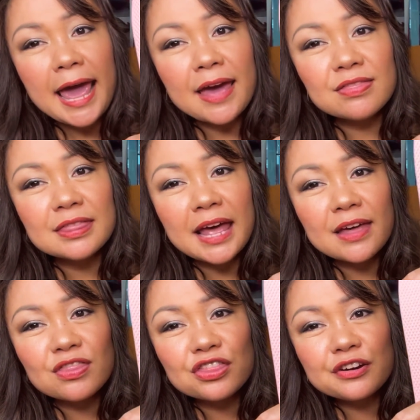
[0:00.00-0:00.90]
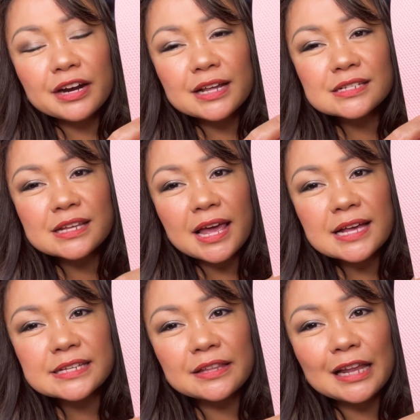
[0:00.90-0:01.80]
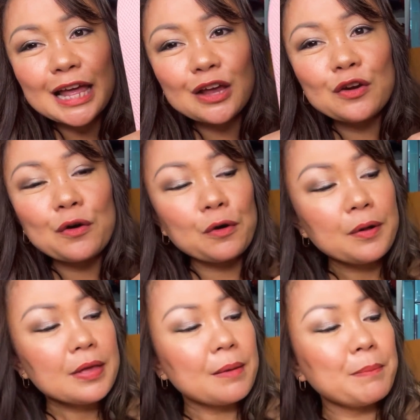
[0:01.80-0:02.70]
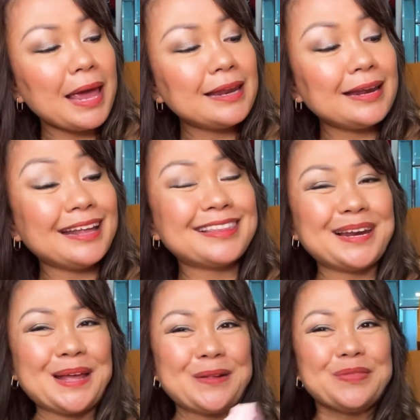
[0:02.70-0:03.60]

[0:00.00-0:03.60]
and then 36, and then like, you know, made in Italy.